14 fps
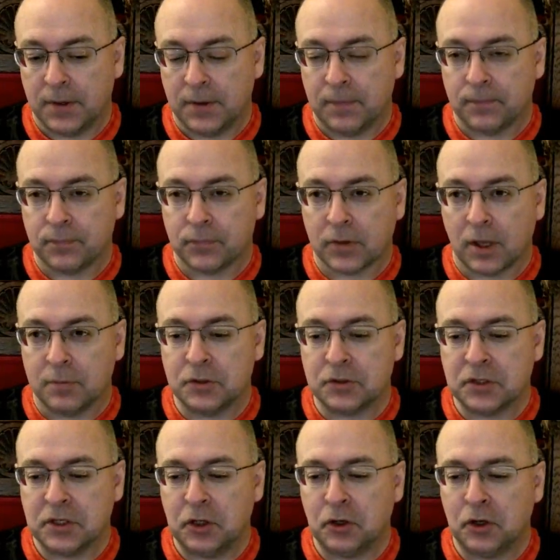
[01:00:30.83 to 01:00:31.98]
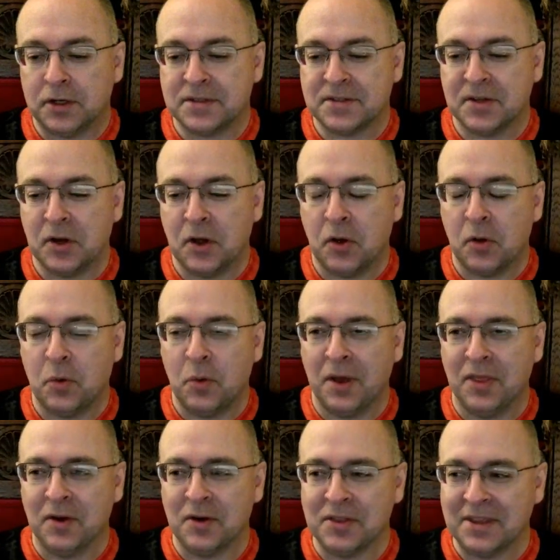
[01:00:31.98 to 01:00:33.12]
I'm just curious to know whether
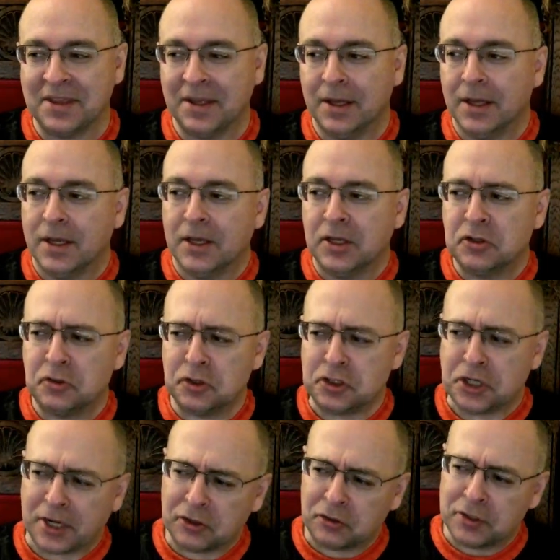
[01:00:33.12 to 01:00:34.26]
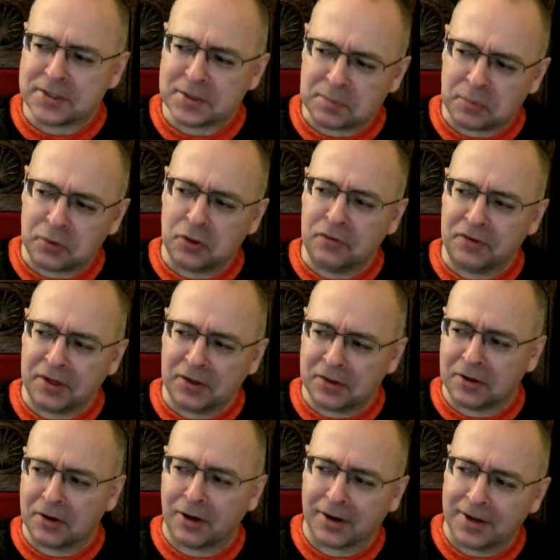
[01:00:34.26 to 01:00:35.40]
the trajectory is improving or
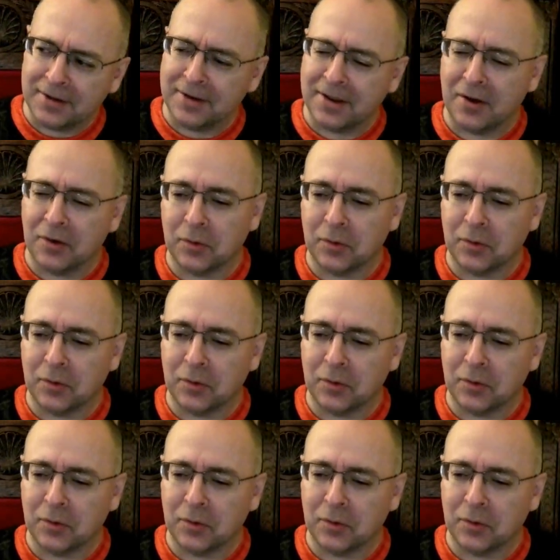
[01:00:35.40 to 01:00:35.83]
arcing downward.